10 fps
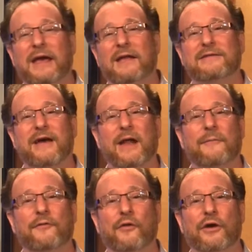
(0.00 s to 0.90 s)
and sign
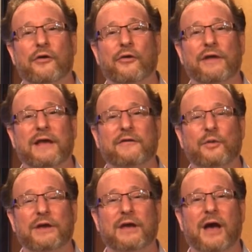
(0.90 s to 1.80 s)
up for it early next
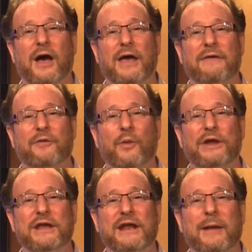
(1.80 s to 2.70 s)
week uh, if and when
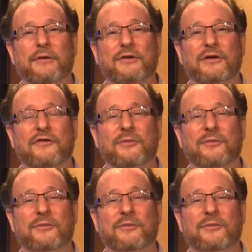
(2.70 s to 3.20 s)
you get an opportunity.